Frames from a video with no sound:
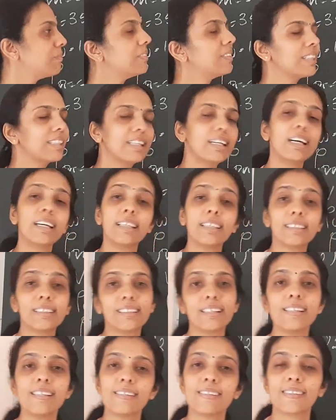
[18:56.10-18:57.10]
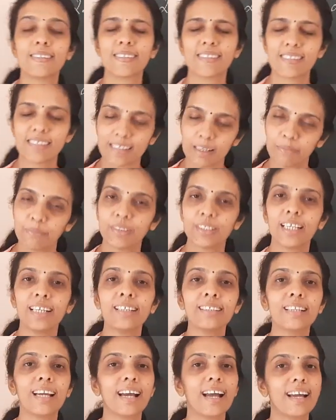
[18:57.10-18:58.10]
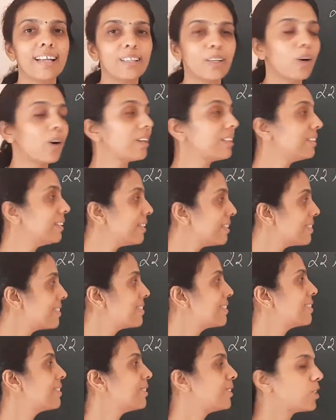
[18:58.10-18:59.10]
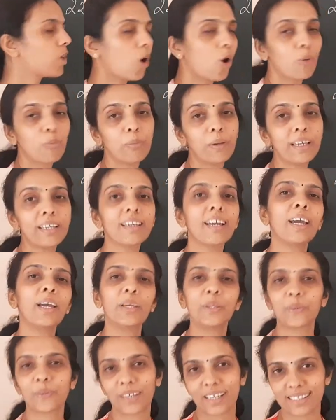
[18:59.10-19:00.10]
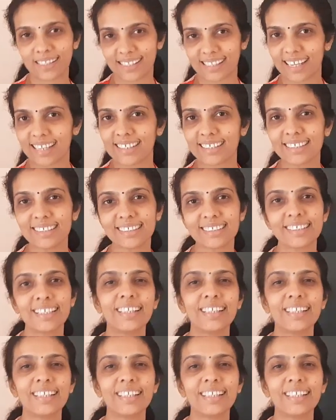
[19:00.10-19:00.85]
regarding this subject and or this topic, you can send it.